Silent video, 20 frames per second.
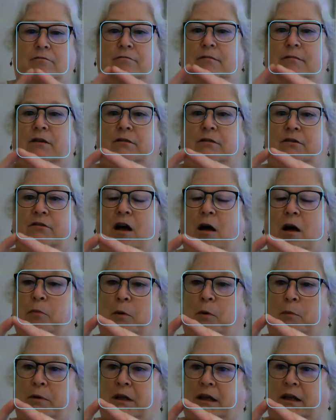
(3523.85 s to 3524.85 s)
you know, they're not
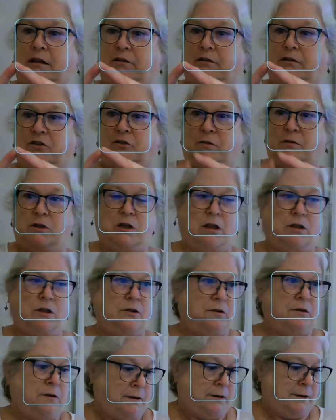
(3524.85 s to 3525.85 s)
perpendicular to each
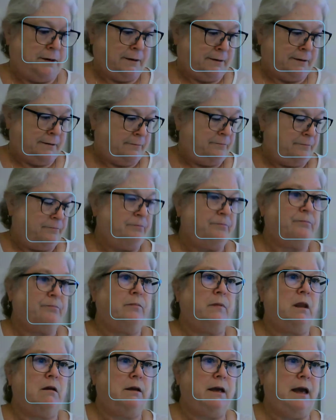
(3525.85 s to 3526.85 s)
other.
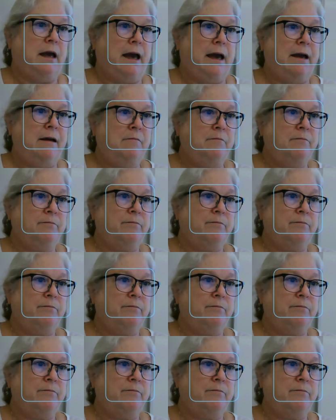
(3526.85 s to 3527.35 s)
Okay.